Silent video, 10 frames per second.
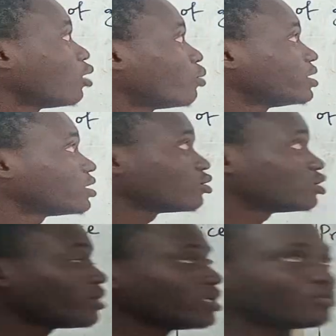when the
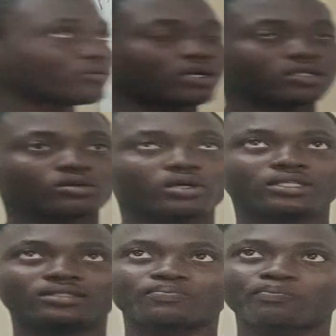consumer is poorer. So
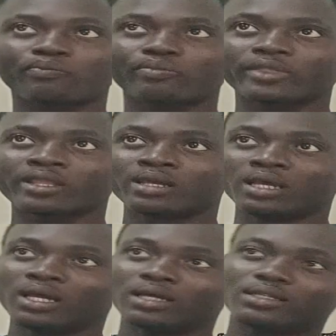in
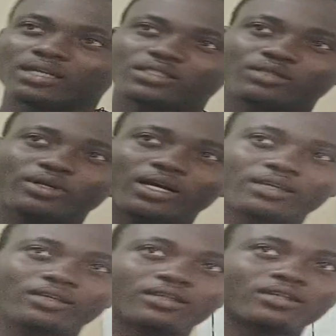Nigeria
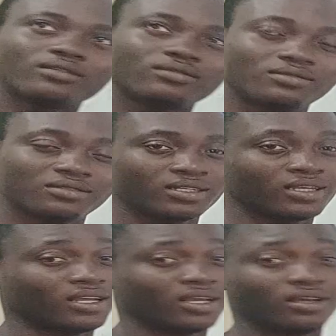here,
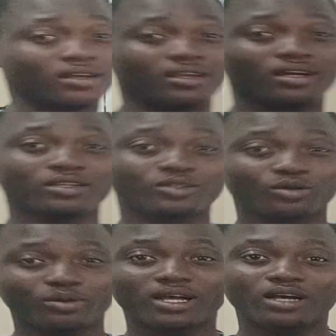so
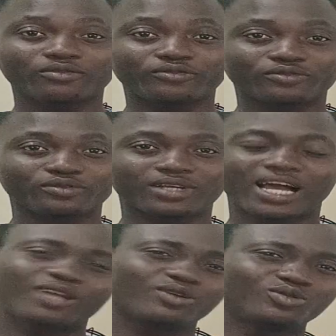we have,
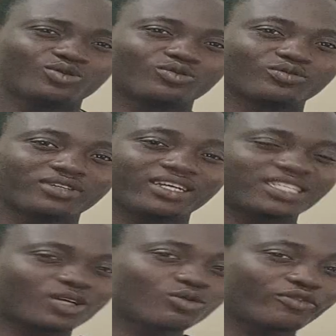I don't know,
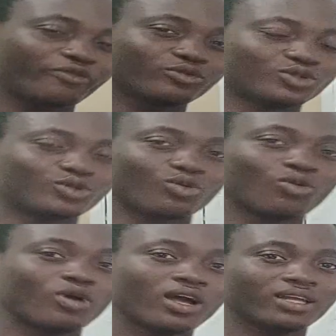it's a good food
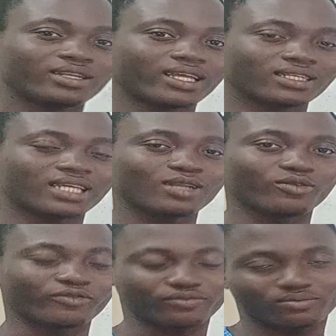though, like it's kind
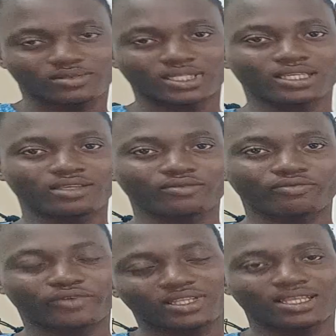of a
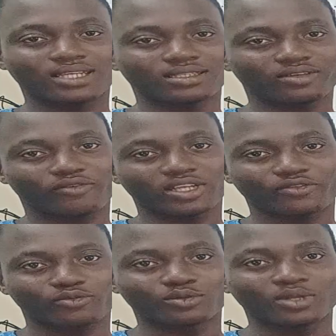fantastic
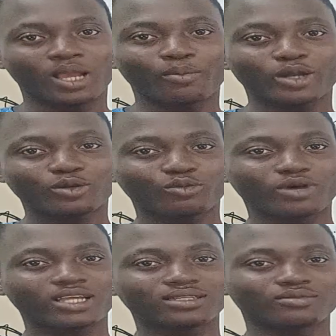fast food, but I don't know
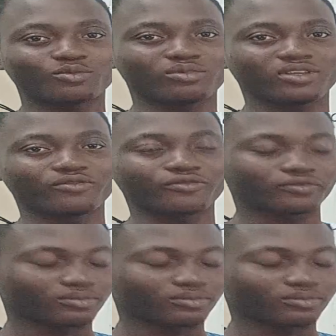why we've